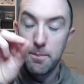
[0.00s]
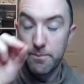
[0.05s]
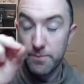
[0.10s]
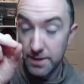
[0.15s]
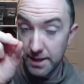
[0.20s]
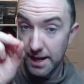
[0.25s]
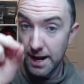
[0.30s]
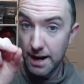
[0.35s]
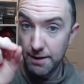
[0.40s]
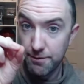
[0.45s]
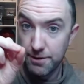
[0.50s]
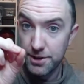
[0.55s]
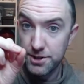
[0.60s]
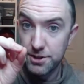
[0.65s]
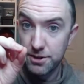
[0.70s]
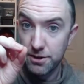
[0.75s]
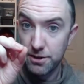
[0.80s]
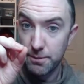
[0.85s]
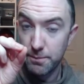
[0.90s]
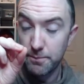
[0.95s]
the
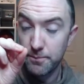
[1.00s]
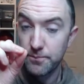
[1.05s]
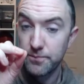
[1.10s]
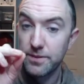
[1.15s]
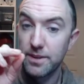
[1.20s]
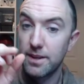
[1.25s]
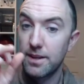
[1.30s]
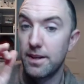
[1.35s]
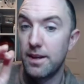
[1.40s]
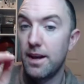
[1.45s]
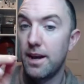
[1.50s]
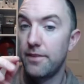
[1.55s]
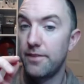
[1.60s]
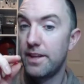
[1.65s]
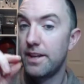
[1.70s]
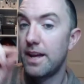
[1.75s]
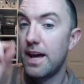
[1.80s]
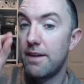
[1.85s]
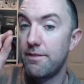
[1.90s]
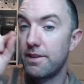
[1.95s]
average of them and
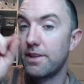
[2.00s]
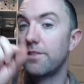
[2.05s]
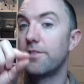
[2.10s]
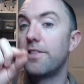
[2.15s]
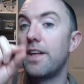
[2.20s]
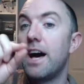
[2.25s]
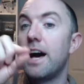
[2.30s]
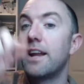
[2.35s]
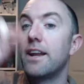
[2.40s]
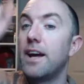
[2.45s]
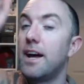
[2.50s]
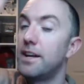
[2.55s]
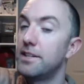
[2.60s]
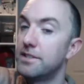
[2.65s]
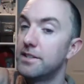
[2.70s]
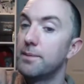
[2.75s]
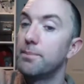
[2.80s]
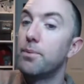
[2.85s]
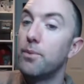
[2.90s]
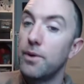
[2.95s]
then having that
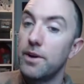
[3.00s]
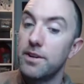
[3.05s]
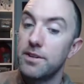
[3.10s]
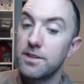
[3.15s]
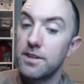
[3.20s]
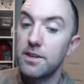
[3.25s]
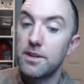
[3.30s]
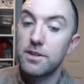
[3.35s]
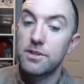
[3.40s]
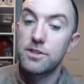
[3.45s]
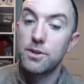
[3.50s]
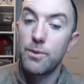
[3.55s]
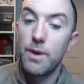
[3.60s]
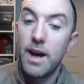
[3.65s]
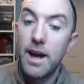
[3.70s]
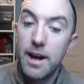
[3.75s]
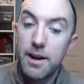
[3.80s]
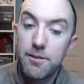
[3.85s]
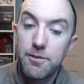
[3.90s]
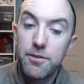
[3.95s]
as the point. So
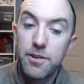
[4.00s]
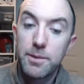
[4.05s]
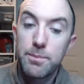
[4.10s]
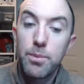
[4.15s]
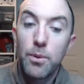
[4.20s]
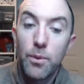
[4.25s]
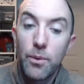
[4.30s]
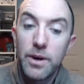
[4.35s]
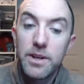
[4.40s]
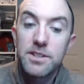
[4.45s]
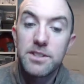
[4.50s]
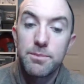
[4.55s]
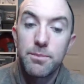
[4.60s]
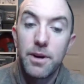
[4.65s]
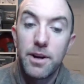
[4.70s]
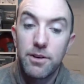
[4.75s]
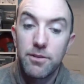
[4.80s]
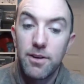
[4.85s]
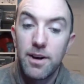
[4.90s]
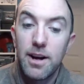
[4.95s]
every point in
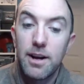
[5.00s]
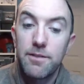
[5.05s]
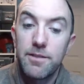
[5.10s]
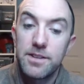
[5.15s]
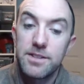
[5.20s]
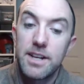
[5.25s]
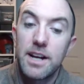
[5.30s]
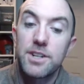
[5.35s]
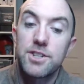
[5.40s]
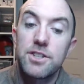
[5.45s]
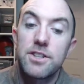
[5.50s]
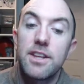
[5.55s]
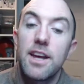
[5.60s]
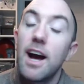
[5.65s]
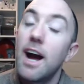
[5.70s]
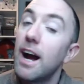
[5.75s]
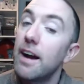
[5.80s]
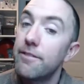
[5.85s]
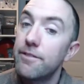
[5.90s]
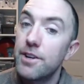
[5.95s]
my graph is actually the
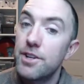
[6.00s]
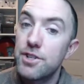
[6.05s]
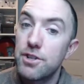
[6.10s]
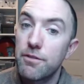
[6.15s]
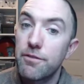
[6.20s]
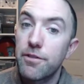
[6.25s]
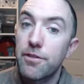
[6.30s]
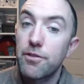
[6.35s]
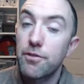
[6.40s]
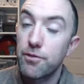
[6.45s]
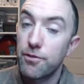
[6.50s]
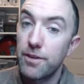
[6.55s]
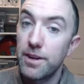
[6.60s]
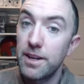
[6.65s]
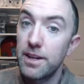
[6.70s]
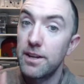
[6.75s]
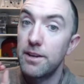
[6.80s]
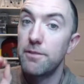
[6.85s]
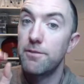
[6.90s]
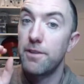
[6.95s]
average of
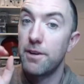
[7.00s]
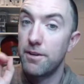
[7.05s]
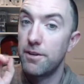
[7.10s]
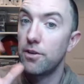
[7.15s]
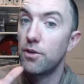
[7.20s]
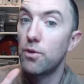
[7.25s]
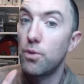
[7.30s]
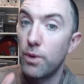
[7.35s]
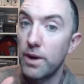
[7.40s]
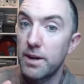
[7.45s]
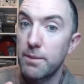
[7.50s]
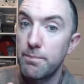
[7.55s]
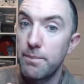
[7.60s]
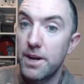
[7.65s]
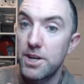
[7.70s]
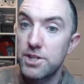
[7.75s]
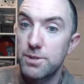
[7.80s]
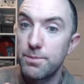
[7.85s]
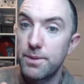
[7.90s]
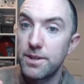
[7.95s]
three very quick
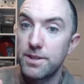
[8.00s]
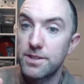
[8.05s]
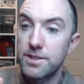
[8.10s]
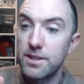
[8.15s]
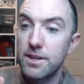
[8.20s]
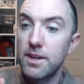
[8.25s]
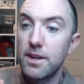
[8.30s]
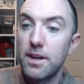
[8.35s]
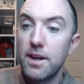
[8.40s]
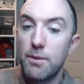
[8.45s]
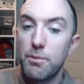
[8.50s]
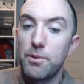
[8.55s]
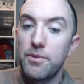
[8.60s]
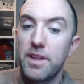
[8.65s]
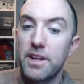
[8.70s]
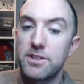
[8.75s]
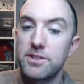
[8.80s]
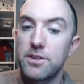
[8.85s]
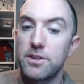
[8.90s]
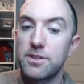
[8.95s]
measurements. And what
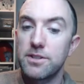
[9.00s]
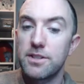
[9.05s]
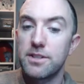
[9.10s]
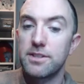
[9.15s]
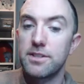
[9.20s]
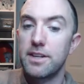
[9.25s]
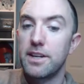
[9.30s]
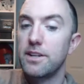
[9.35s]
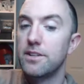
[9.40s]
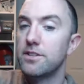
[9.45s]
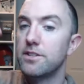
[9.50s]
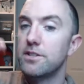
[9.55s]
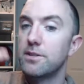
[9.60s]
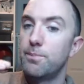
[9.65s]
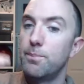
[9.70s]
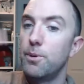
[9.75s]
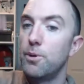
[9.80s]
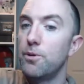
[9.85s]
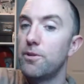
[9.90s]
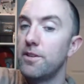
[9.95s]
that does is it
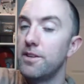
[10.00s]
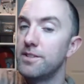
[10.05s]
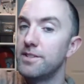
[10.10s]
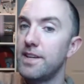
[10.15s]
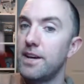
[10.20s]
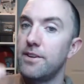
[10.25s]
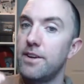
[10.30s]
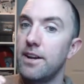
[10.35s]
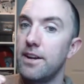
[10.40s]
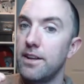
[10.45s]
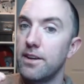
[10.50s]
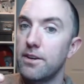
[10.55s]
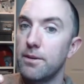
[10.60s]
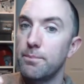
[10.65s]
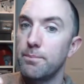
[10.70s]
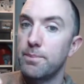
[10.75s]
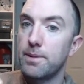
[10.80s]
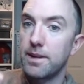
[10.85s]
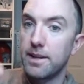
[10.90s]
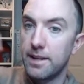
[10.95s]
smoothens out any
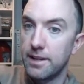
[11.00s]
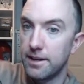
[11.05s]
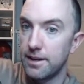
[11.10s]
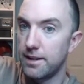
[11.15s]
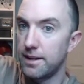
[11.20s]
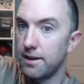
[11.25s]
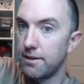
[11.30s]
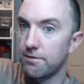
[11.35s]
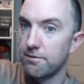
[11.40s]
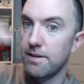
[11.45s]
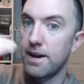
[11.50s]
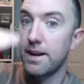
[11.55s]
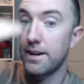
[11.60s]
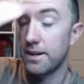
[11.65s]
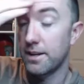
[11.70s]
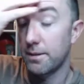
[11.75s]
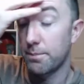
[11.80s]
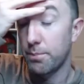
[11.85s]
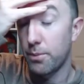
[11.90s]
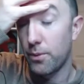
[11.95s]
completely
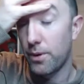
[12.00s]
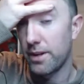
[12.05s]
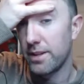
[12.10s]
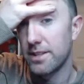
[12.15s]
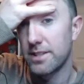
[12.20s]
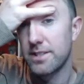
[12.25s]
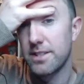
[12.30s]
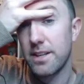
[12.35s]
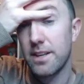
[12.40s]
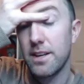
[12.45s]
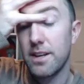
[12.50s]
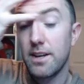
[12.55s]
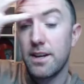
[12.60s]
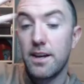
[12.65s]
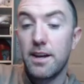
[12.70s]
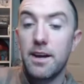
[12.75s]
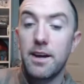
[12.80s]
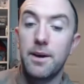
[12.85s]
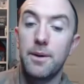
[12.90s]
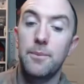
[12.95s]
erratic points.
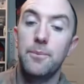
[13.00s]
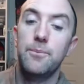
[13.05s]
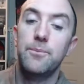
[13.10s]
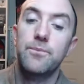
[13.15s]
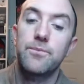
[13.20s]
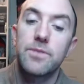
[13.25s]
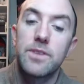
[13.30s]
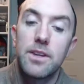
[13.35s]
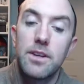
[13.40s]
Um,